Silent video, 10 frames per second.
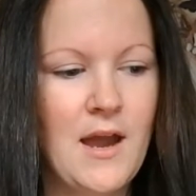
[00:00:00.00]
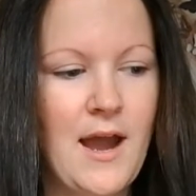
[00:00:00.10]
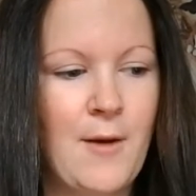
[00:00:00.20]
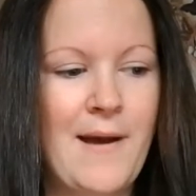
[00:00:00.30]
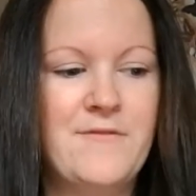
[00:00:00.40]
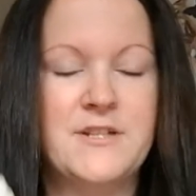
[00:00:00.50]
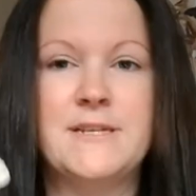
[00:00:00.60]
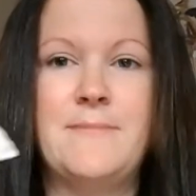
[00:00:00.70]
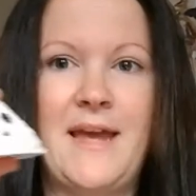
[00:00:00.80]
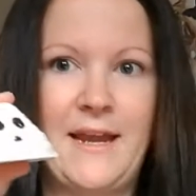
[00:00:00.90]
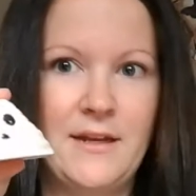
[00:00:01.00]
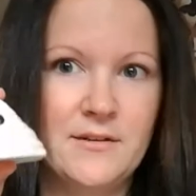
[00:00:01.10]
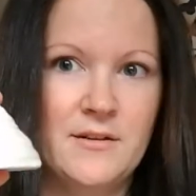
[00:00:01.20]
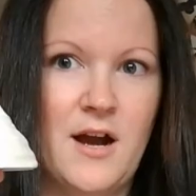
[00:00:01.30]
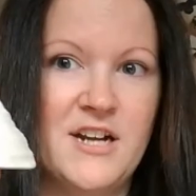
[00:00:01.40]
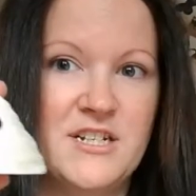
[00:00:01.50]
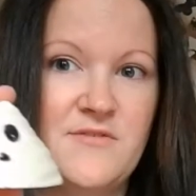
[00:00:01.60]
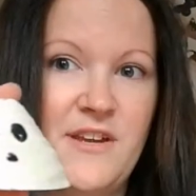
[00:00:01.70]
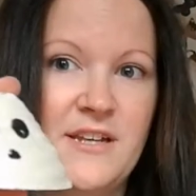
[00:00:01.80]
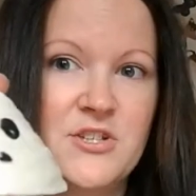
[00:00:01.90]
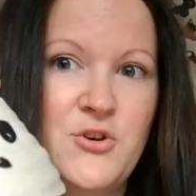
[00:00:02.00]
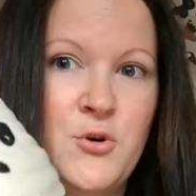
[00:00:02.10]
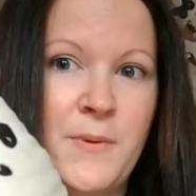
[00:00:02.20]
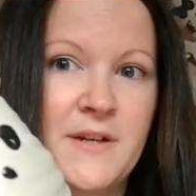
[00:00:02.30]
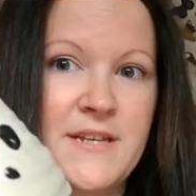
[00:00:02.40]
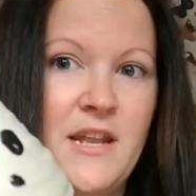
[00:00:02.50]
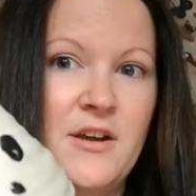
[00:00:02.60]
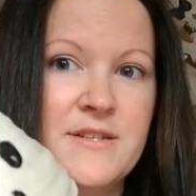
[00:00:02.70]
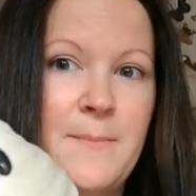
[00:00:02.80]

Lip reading: However, to me, I just think it's cool because it looks